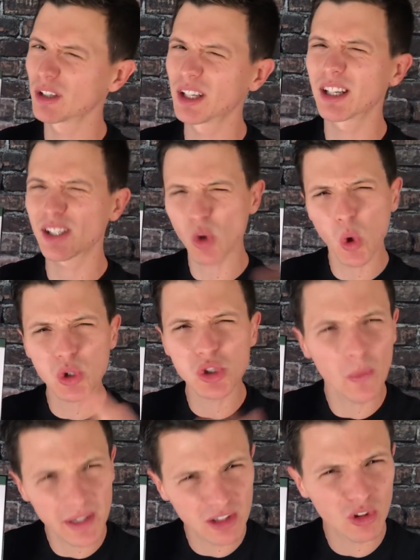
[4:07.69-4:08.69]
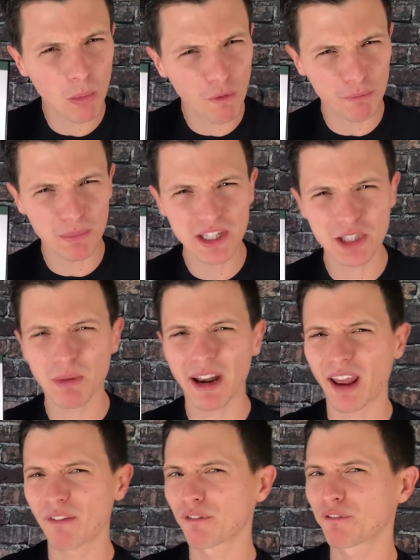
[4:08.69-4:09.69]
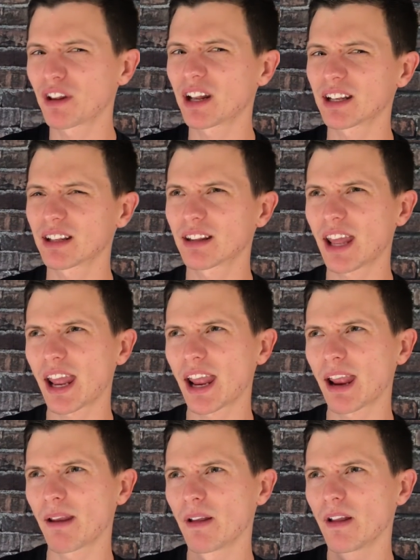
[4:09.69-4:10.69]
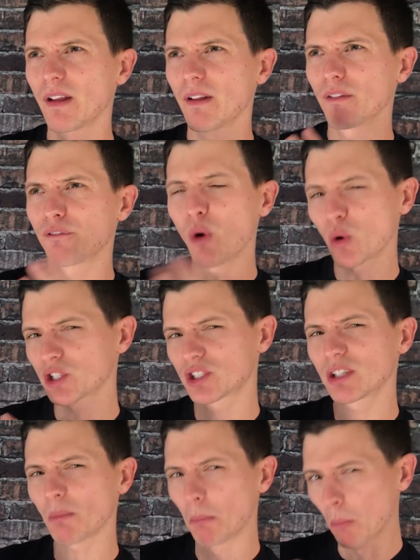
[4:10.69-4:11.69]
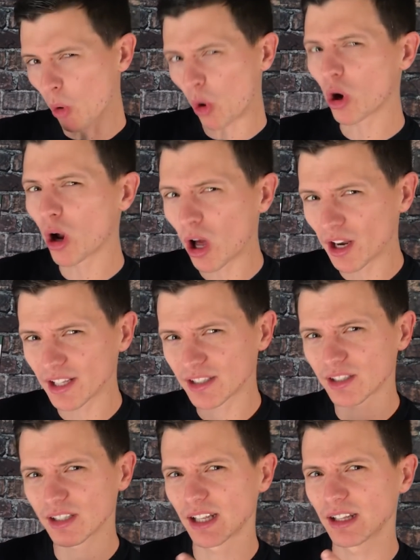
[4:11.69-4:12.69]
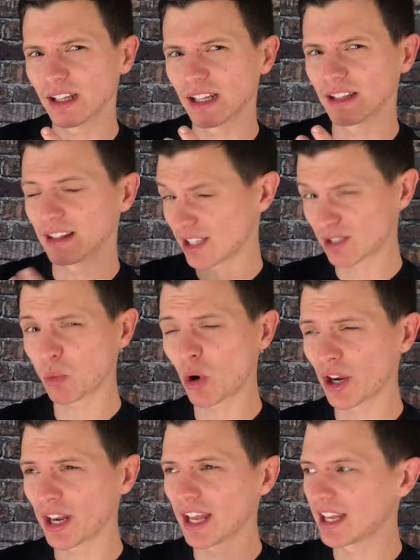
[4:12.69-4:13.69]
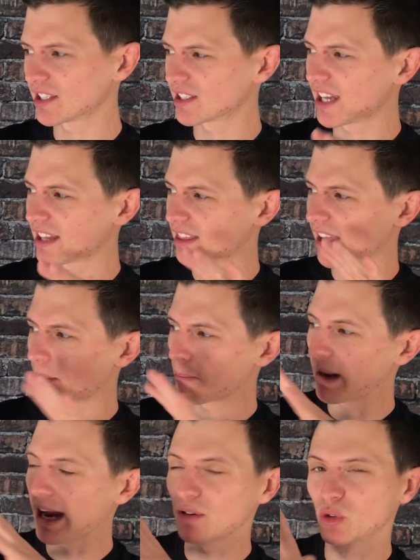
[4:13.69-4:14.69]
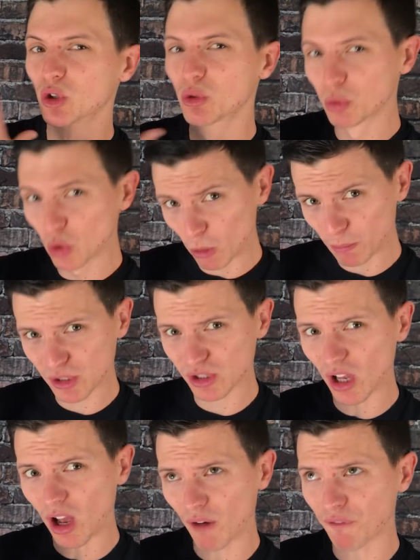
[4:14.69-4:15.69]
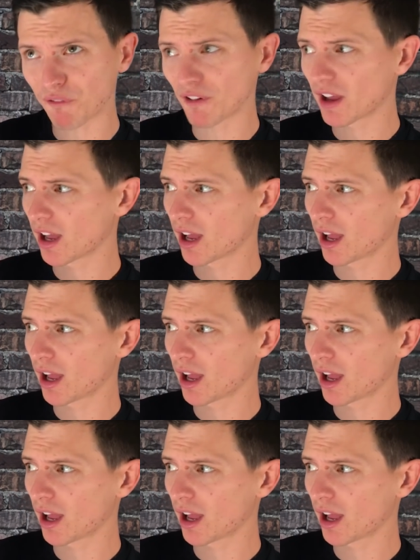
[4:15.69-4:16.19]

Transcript: it is also in the Tome of Beasts, but I have a feeling they focused it more on it in this one, is that they made groups of